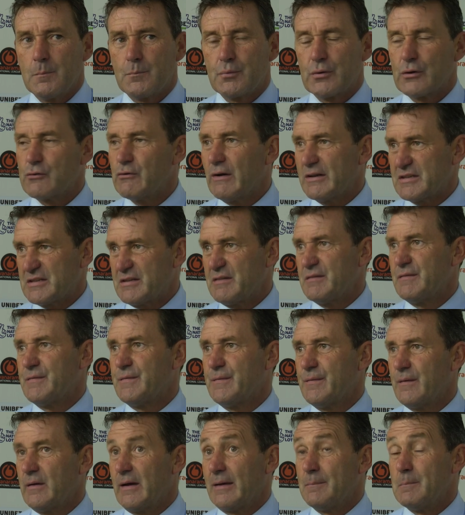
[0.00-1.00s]
progressive,
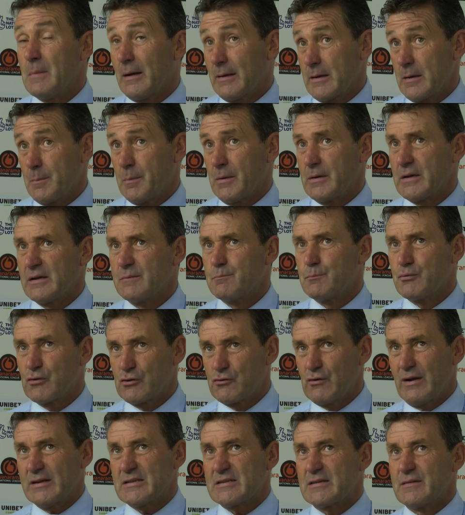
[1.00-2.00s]
in my opinion,
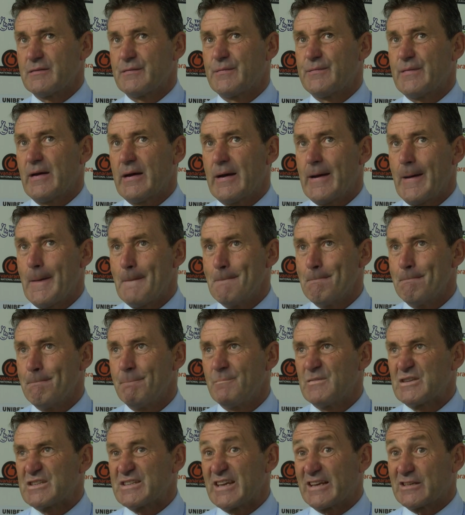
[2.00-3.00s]
progressive
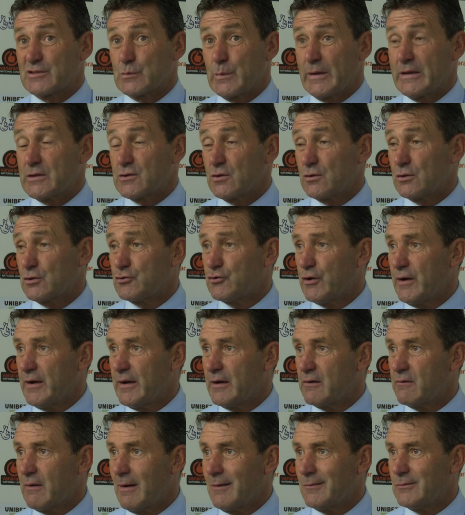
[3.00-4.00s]
6 weeks on the
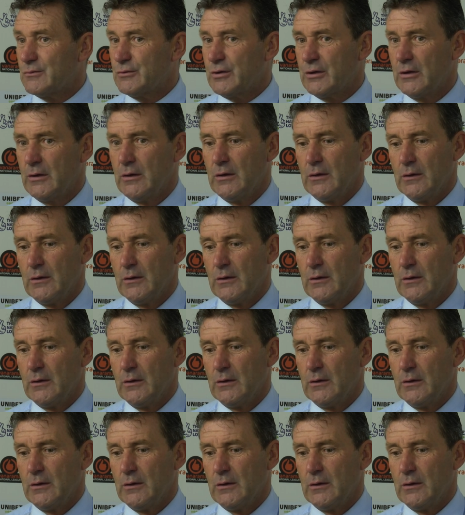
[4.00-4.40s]
training ground.